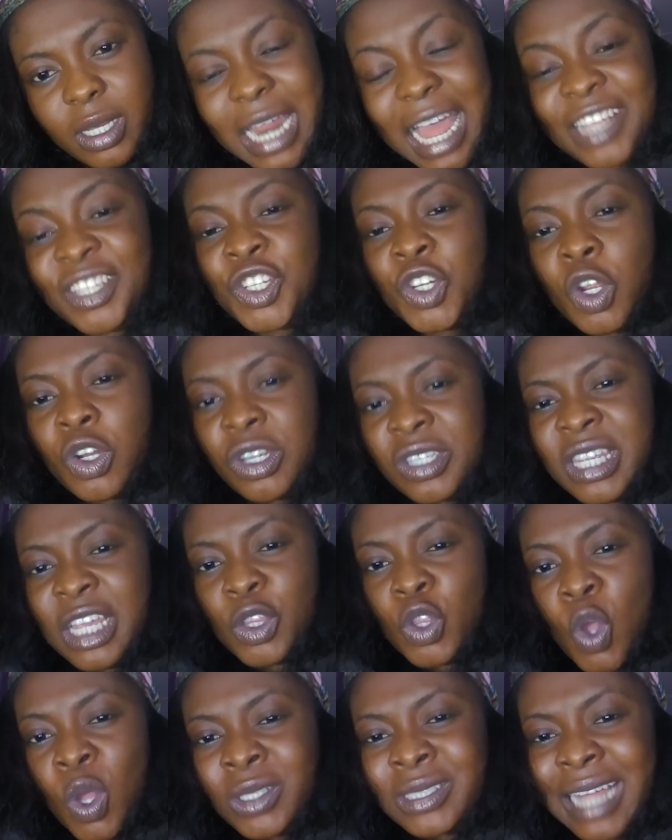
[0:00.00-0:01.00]
That is, you know,
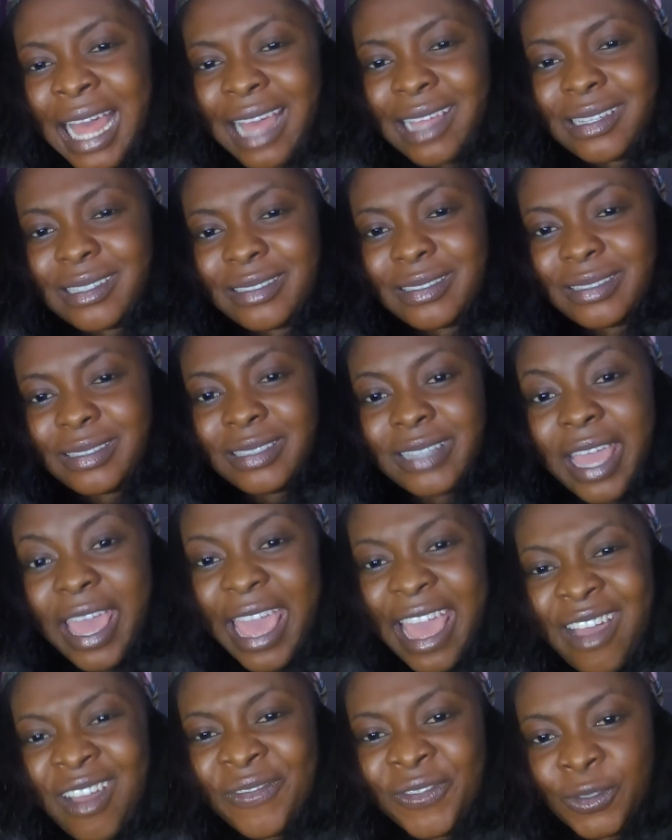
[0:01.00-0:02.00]
say thunder,
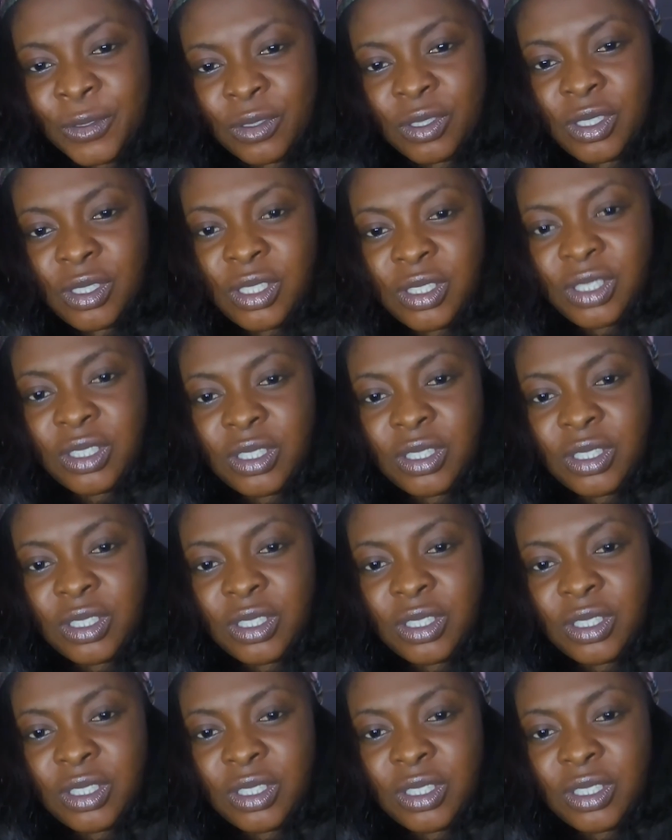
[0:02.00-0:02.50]
they heaven.